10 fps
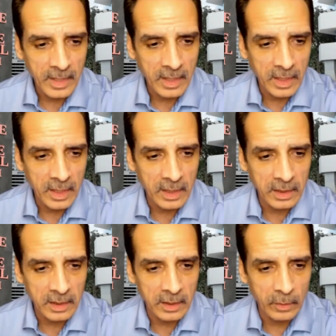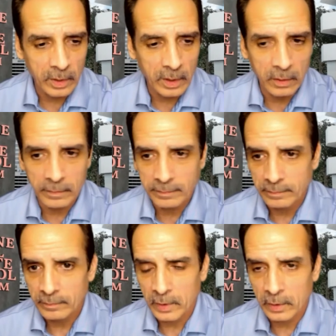And here we go.
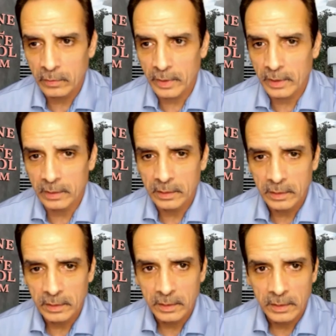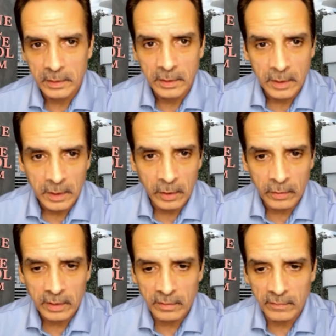All right. All
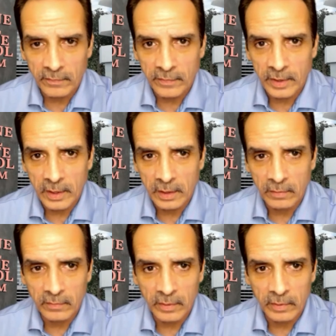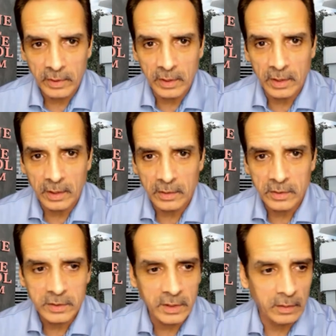right, very, very good.
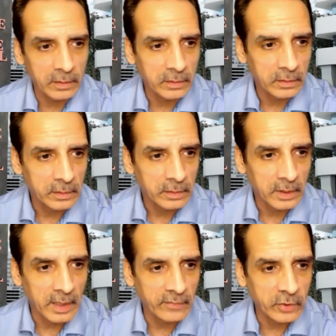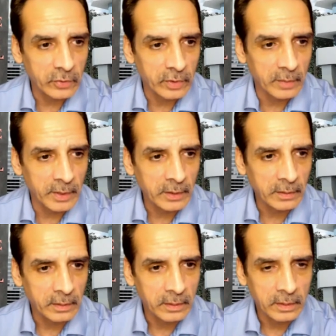So live
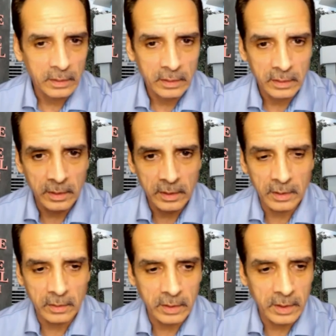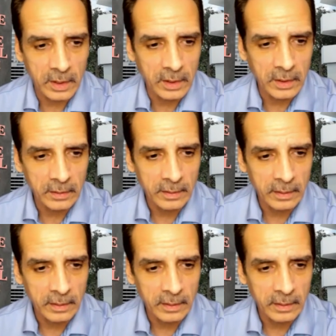streaming, looking okay.